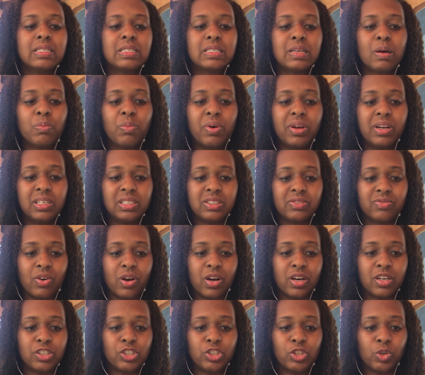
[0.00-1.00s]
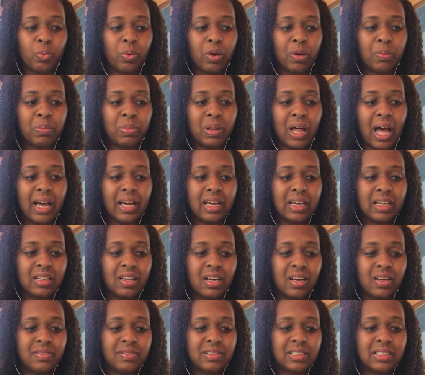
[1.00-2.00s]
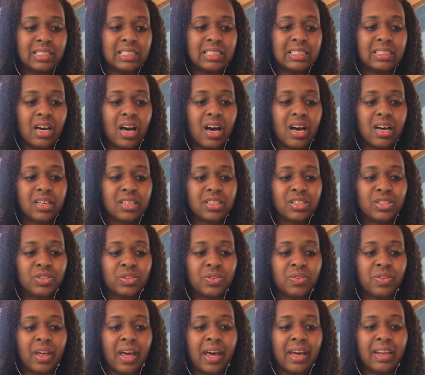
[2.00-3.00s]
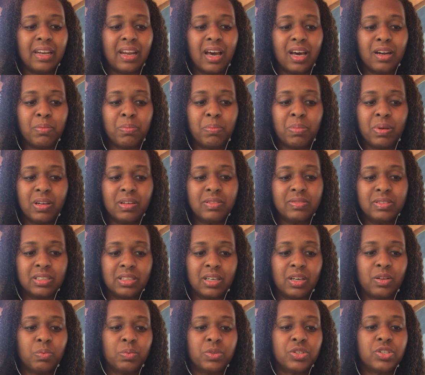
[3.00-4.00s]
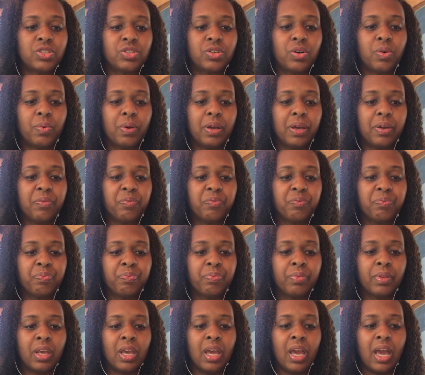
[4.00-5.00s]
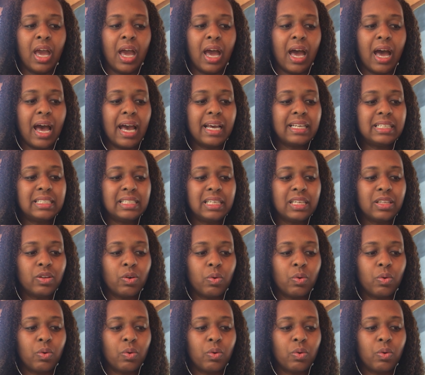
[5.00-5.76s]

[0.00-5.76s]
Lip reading: Some went as far as to wear black gloves and socks so that not a bit of skin was showing. I'd see